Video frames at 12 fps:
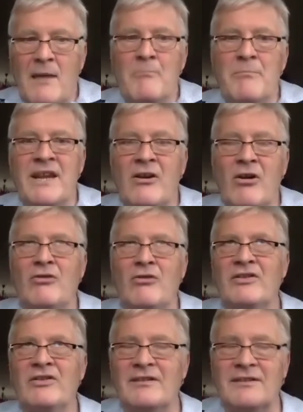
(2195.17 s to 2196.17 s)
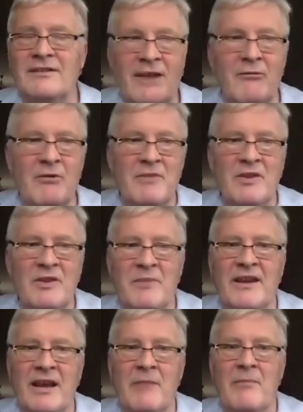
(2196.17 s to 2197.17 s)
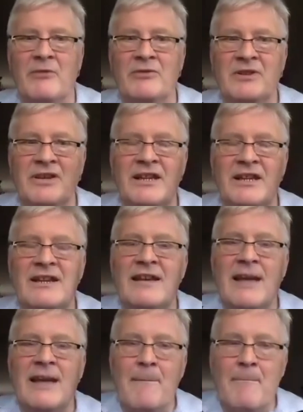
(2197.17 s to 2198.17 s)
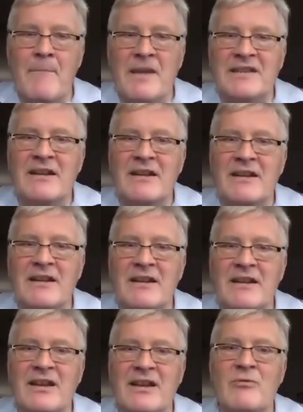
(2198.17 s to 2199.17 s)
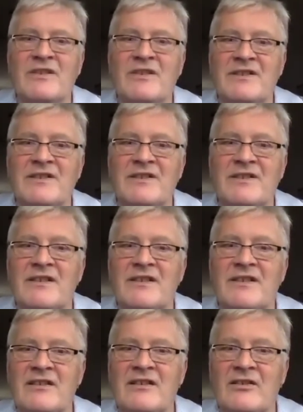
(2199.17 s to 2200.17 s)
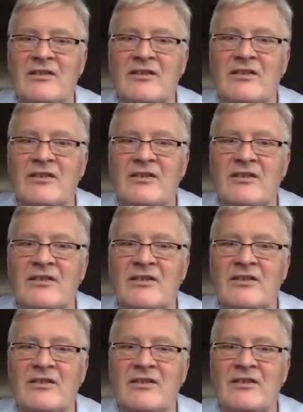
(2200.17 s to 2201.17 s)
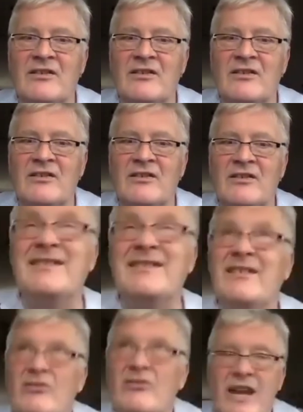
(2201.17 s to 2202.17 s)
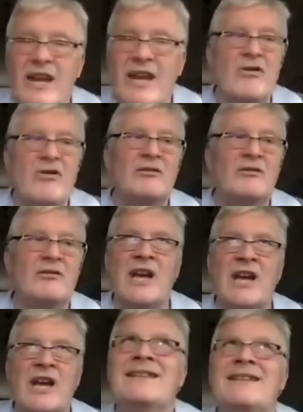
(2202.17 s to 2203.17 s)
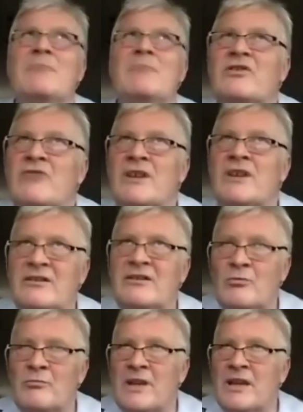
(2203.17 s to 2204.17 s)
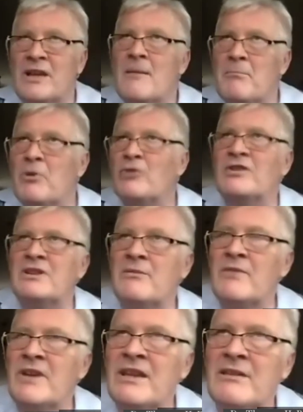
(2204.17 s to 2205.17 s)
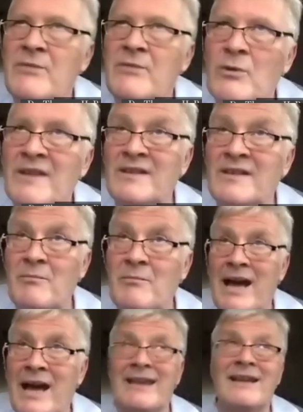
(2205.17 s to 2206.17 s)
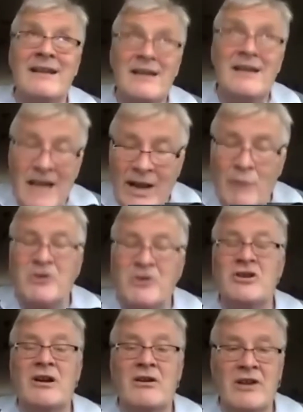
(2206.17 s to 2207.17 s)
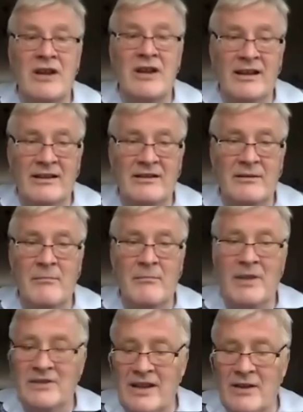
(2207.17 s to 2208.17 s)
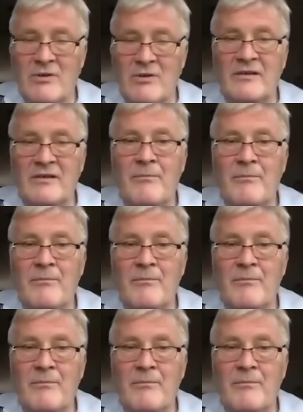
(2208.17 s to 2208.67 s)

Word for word: because I will be speaking about the metalinguistic skills, social cognition, executive functions as the three areas which have been demonstrated to be positively influenced by language learning and multilingualism.